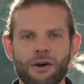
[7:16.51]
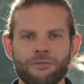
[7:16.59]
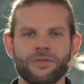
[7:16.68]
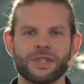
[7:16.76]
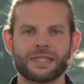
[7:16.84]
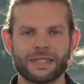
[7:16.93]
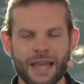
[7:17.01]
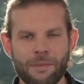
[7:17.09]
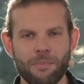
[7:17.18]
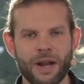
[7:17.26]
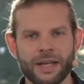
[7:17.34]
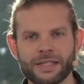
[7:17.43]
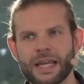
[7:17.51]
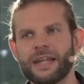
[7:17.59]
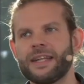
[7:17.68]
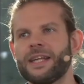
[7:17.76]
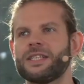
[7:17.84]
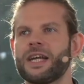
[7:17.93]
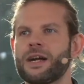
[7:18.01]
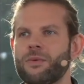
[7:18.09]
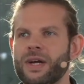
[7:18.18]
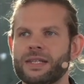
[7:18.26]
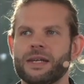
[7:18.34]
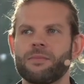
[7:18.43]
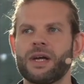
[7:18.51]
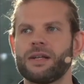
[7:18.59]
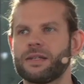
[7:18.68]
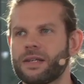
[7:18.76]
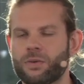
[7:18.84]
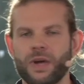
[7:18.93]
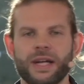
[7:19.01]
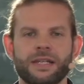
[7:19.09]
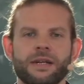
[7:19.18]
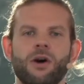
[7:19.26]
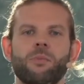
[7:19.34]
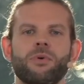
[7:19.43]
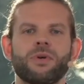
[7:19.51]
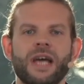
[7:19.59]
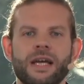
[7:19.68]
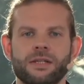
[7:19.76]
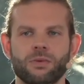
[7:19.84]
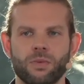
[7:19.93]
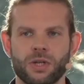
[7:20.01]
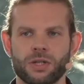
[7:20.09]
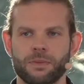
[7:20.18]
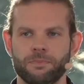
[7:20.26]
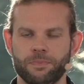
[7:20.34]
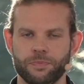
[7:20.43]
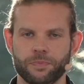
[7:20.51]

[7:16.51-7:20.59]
Office templates and then generate them and create an output as you wish.